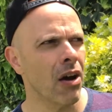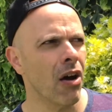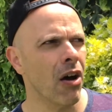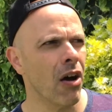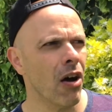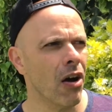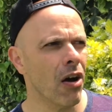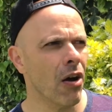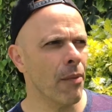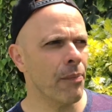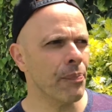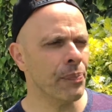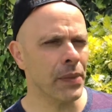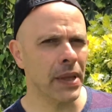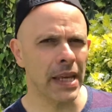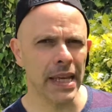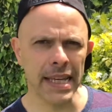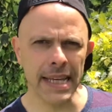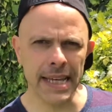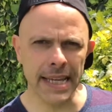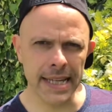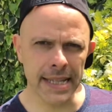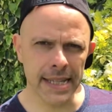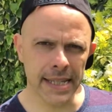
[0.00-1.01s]
um,
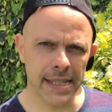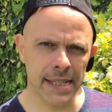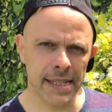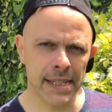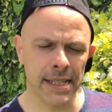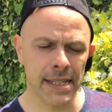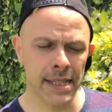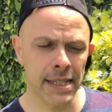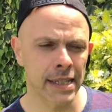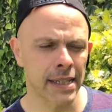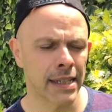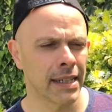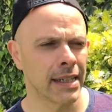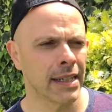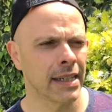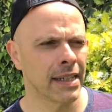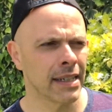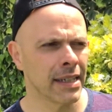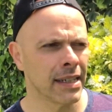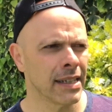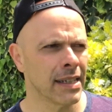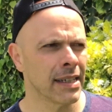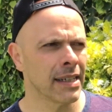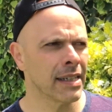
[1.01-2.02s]
eat,
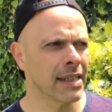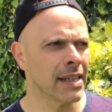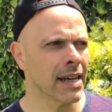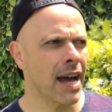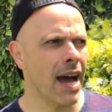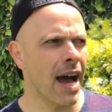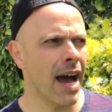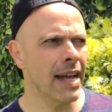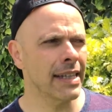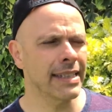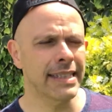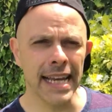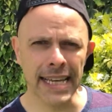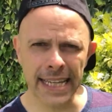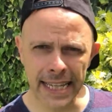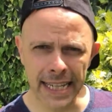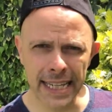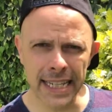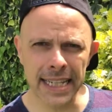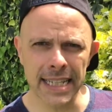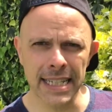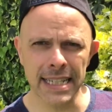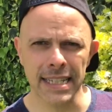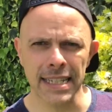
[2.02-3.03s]
and take
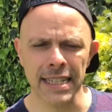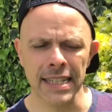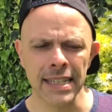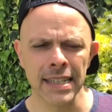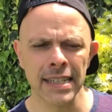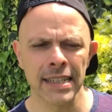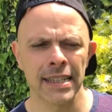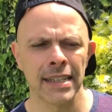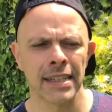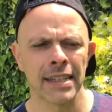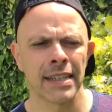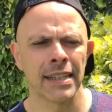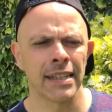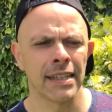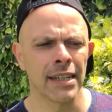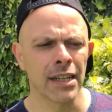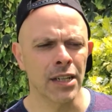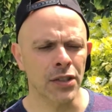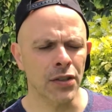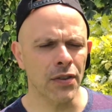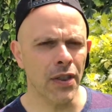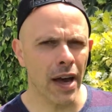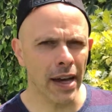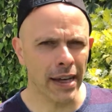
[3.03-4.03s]
it easy
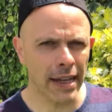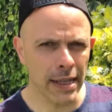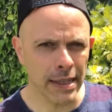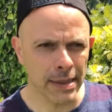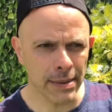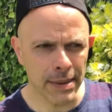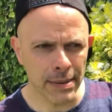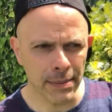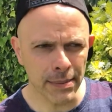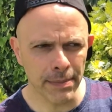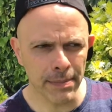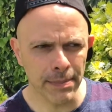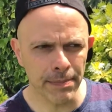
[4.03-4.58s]
so that I can